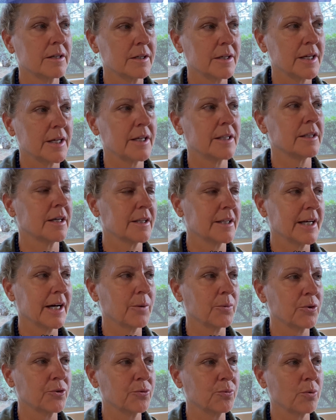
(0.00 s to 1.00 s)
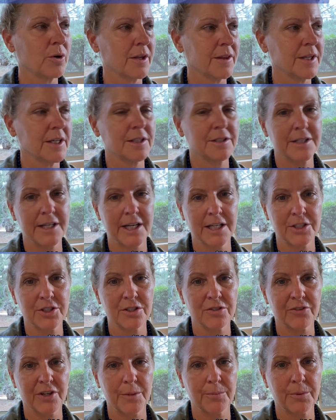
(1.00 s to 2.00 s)
And that was one of the
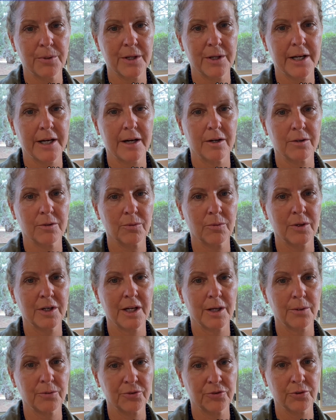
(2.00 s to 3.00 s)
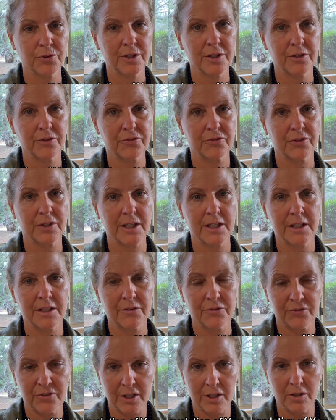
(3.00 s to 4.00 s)
intentions I put out when I was doing the study
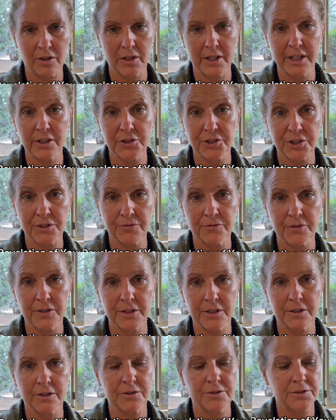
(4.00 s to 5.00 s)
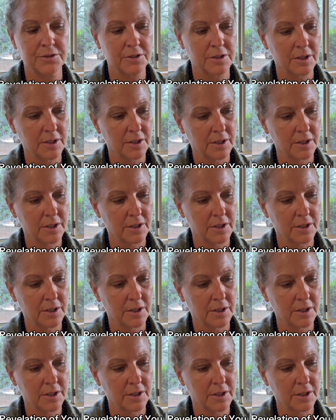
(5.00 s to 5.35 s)
of subtle energy fields.